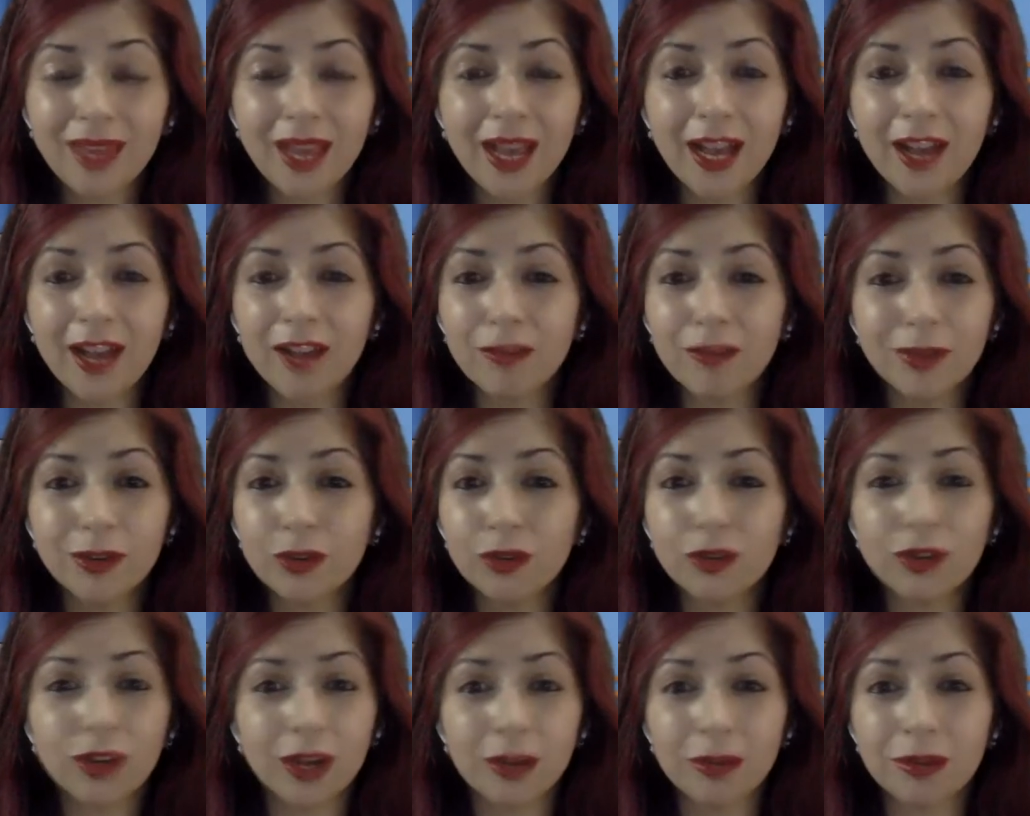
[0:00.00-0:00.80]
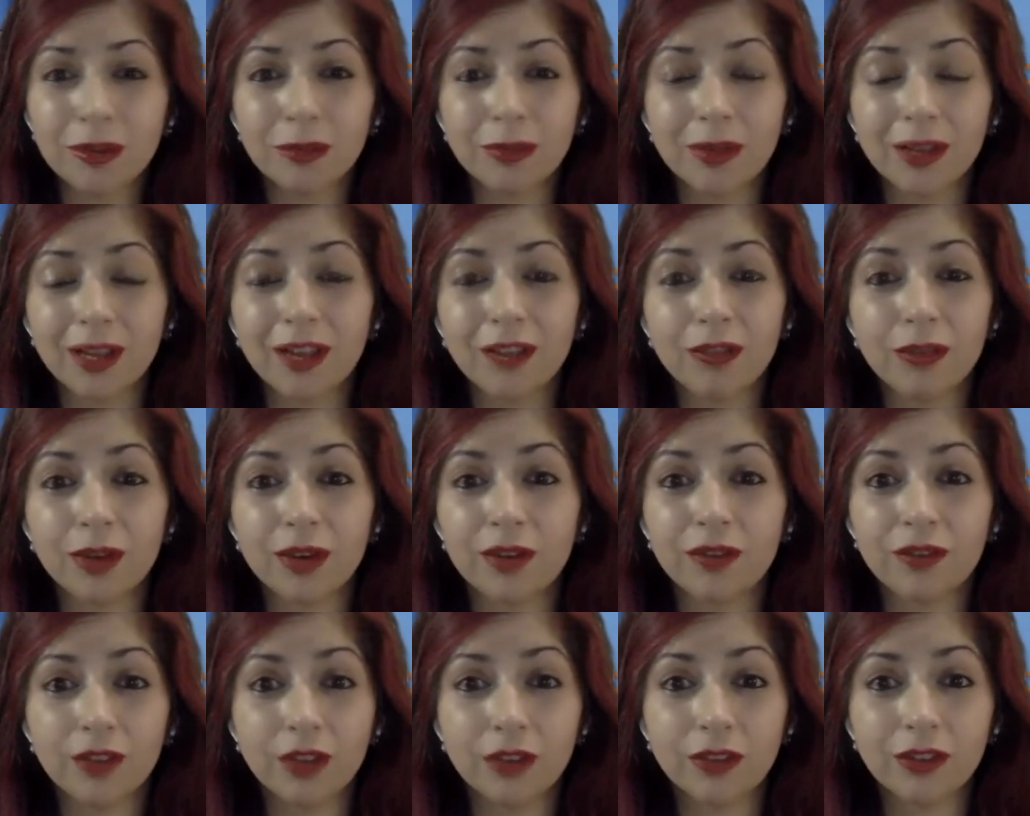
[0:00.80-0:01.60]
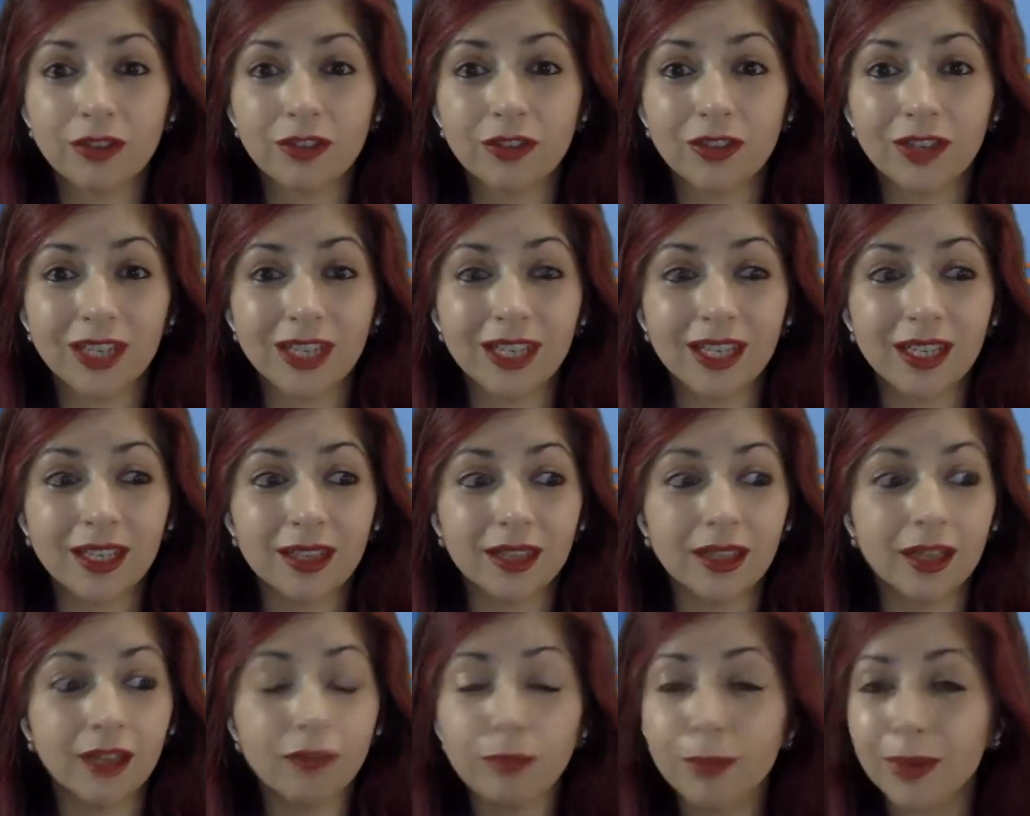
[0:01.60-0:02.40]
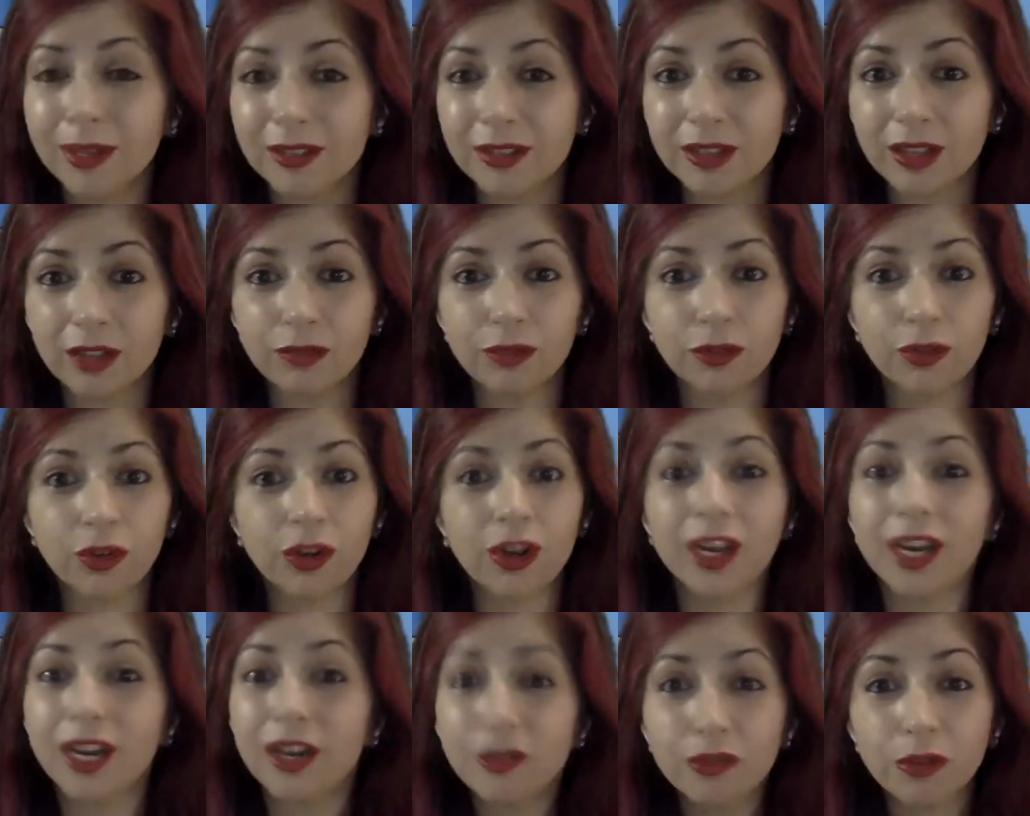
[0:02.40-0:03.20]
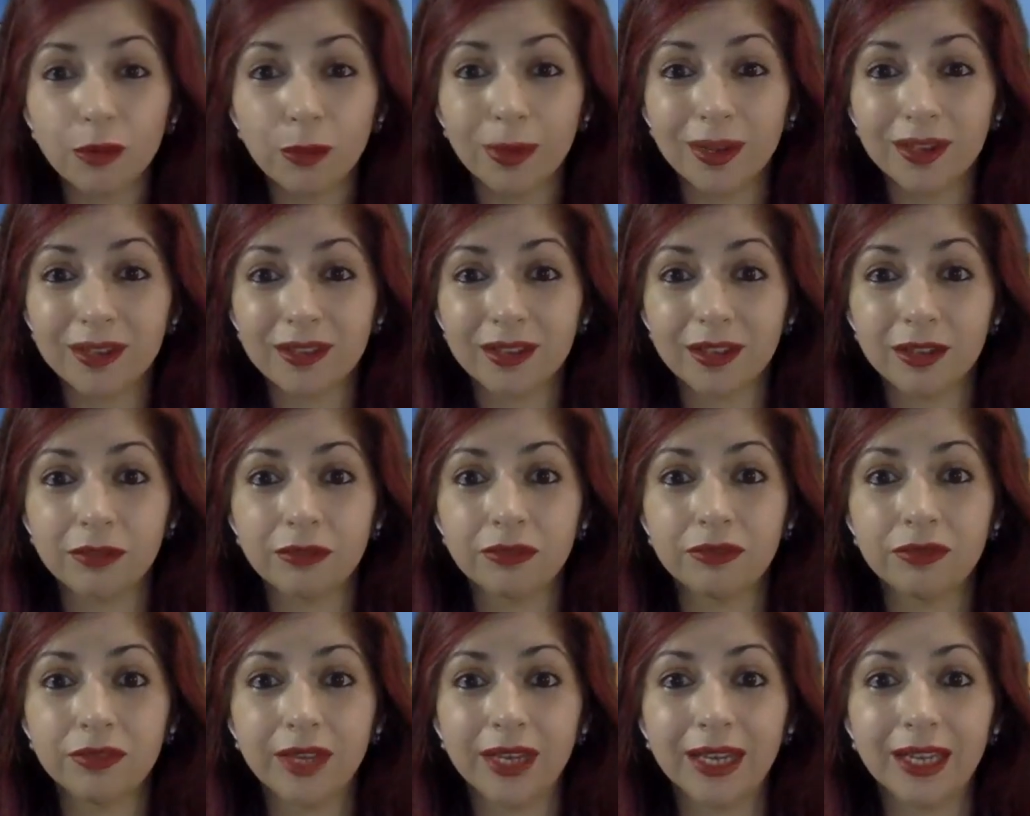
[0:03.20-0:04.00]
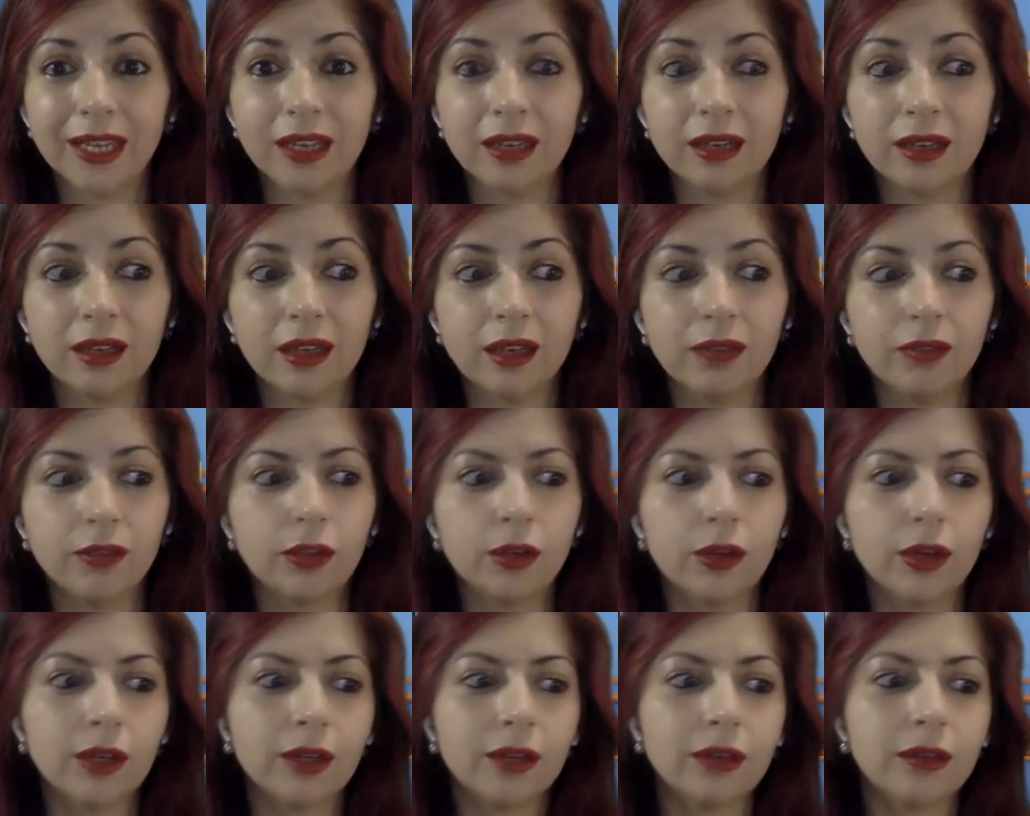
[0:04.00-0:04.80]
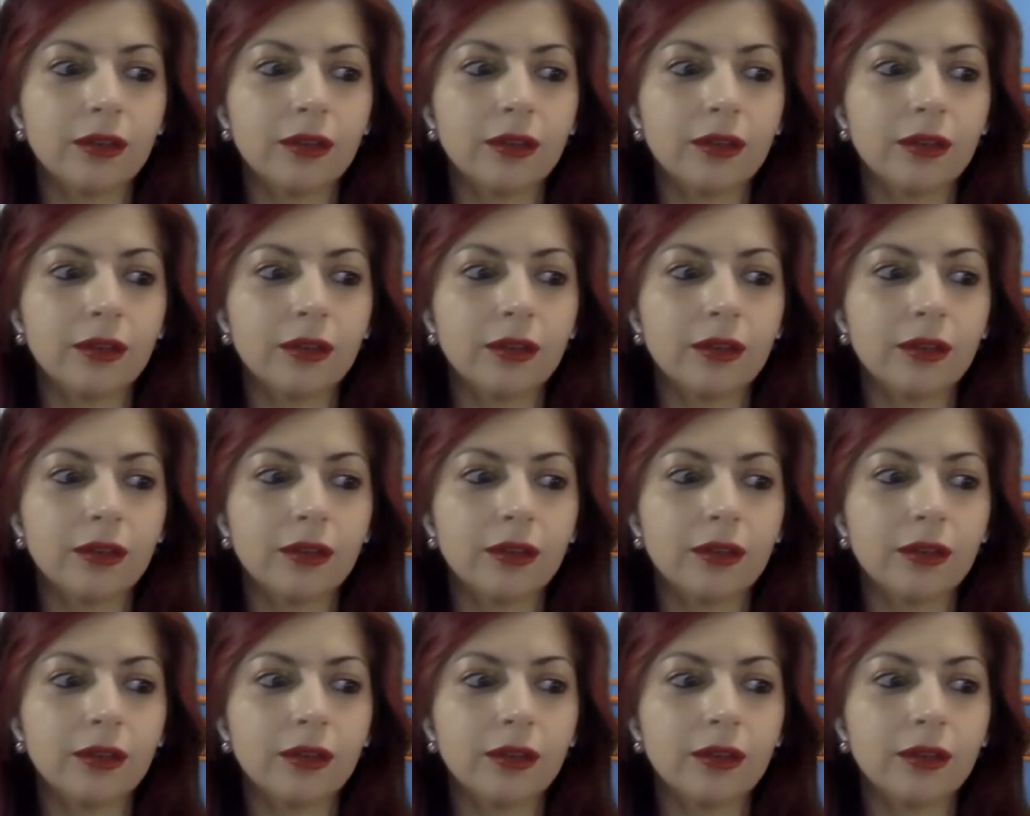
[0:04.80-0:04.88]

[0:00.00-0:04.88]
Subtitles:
I've been through times in my life where I've not really loved myself or cared for myself. And even though I